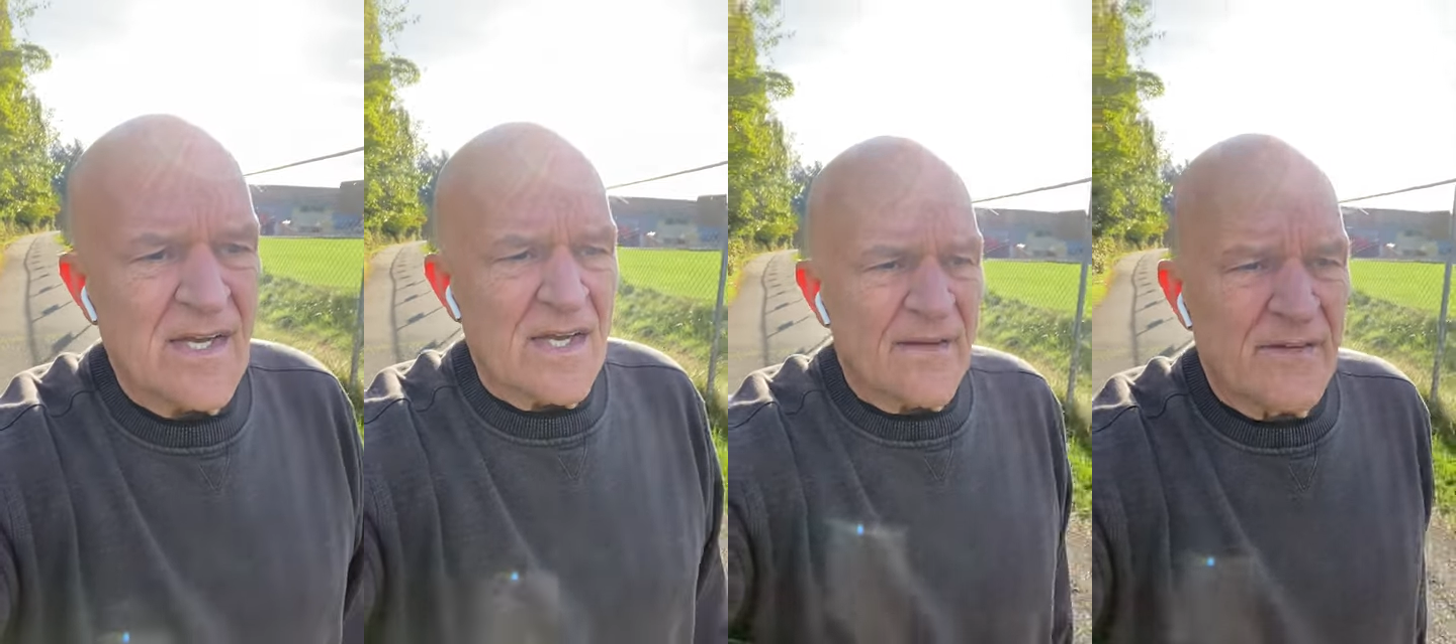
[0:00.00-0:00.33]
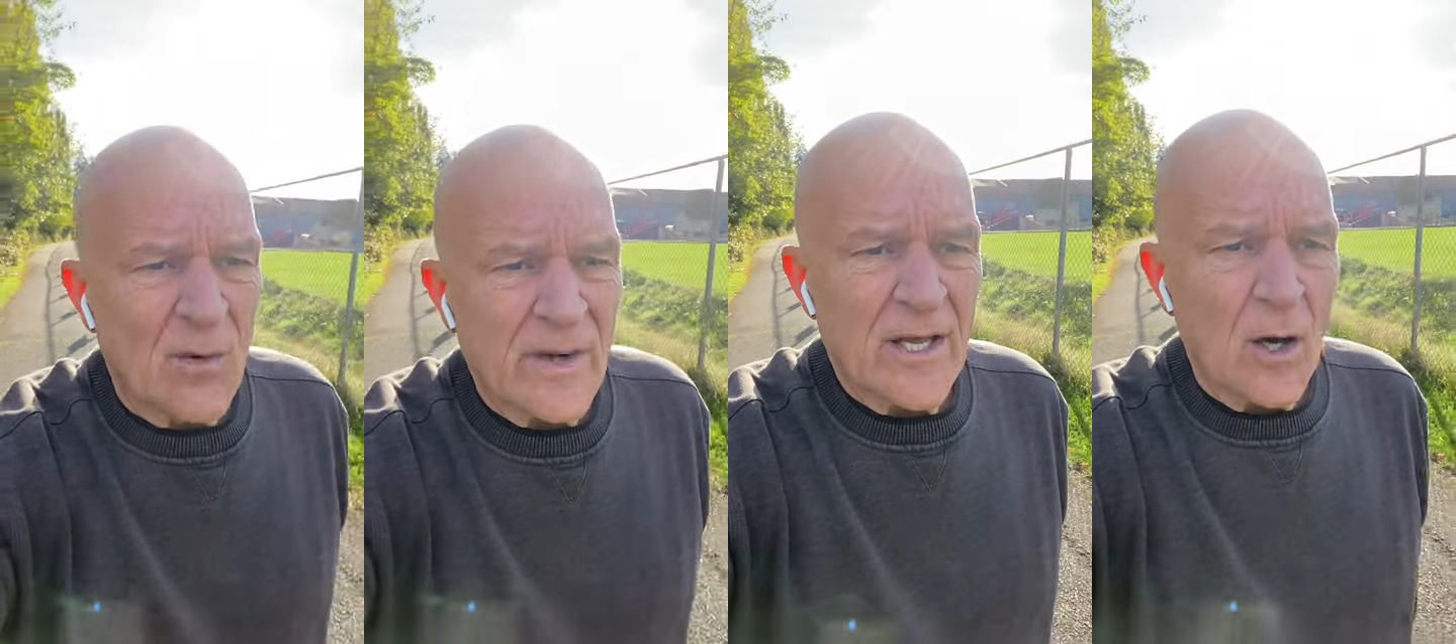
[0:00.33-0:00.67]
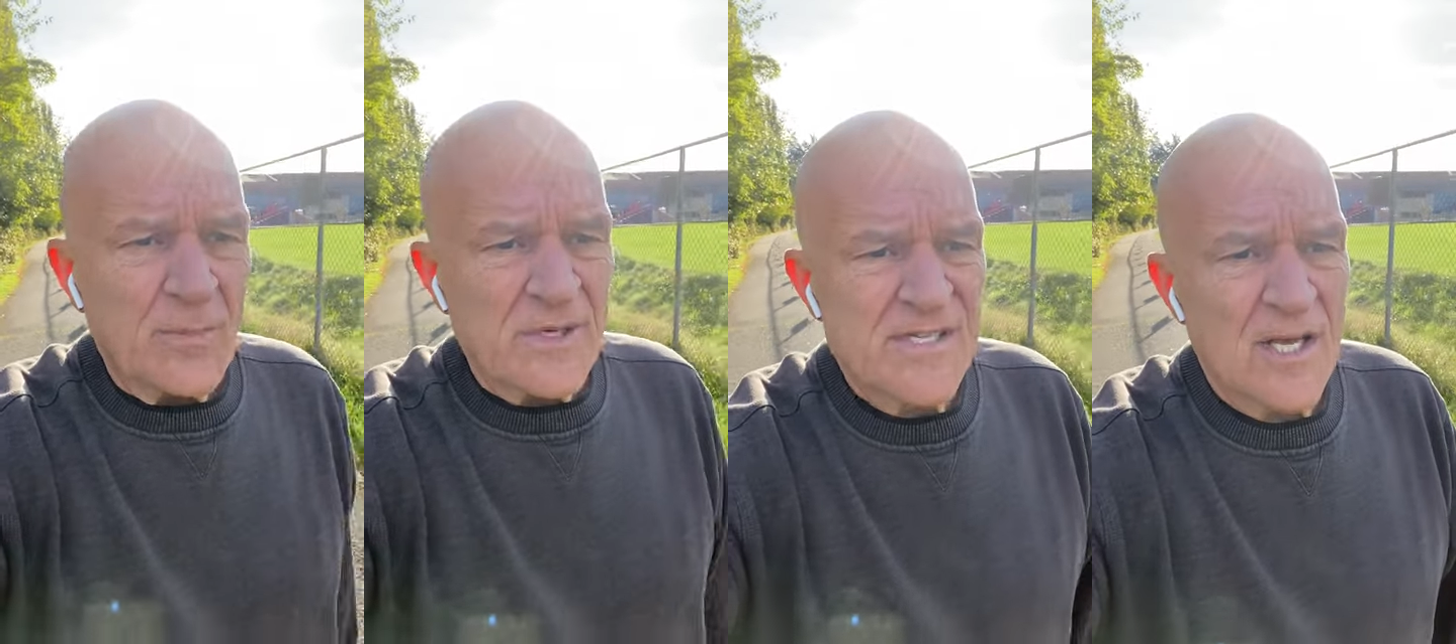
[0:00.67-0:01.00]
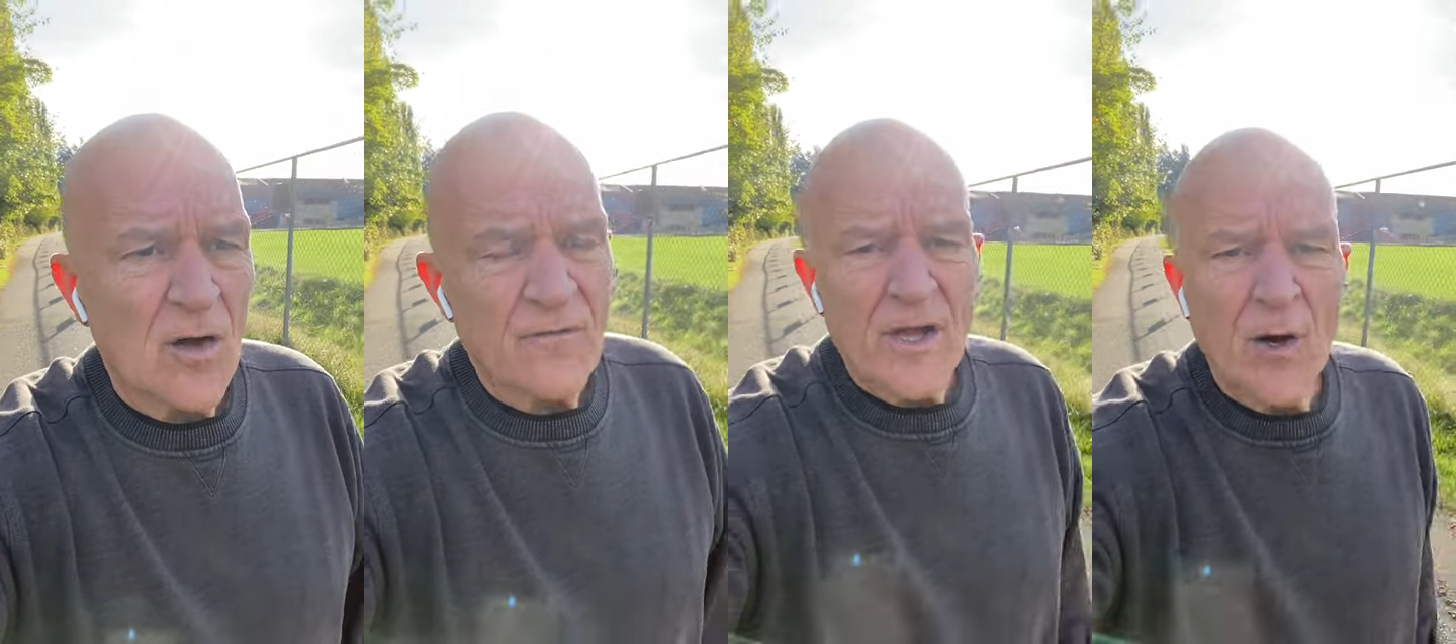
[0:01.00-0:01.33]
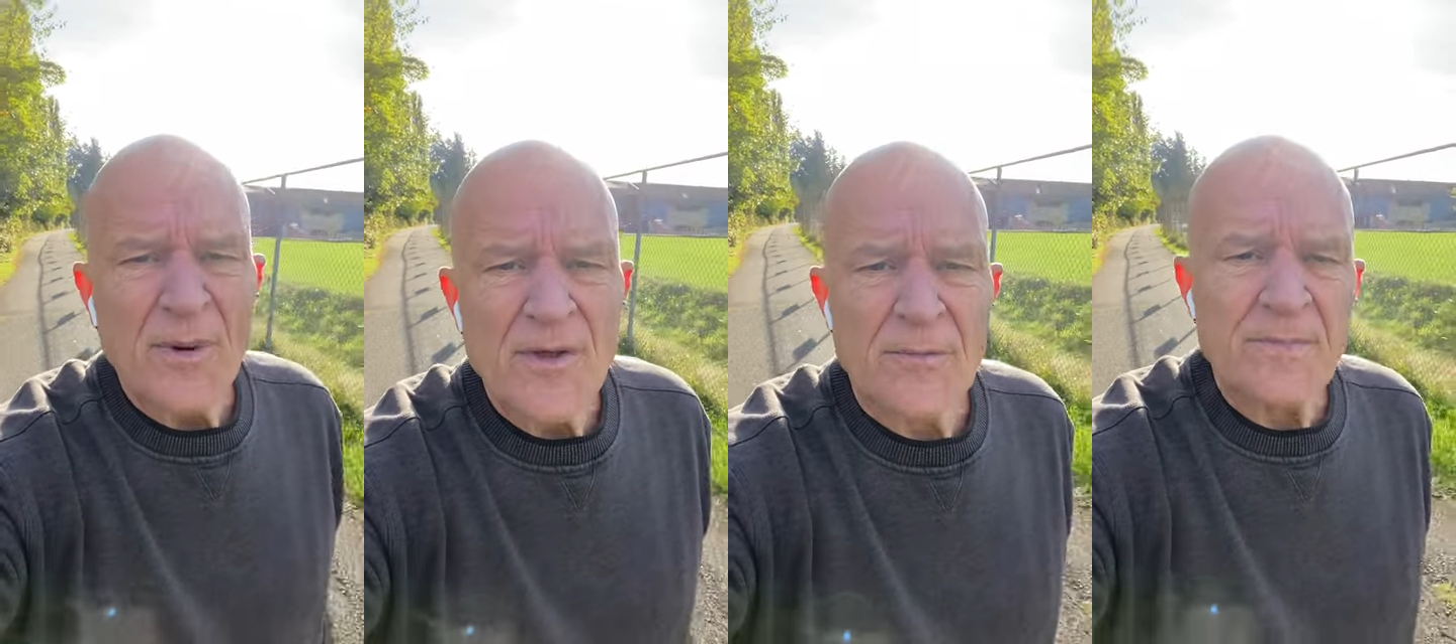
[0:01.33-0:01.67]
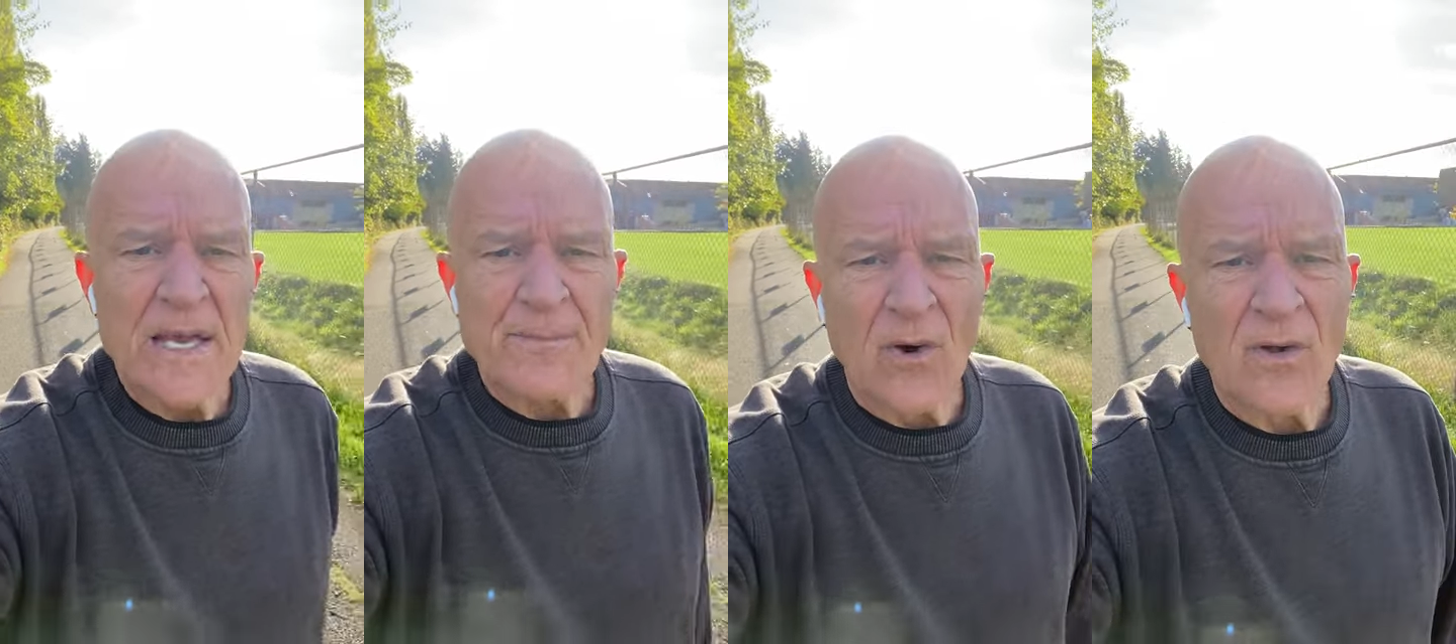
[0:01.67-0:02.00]
if you want to help yourself, help other
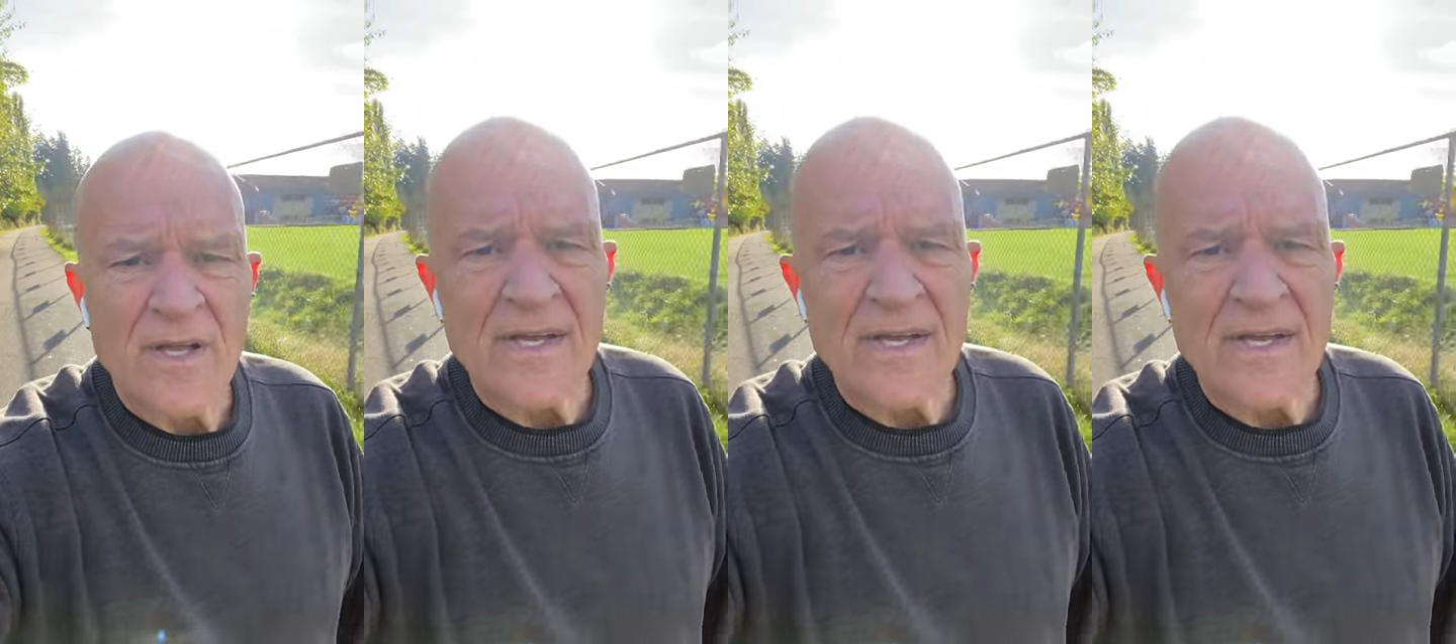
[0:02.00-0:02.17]
people.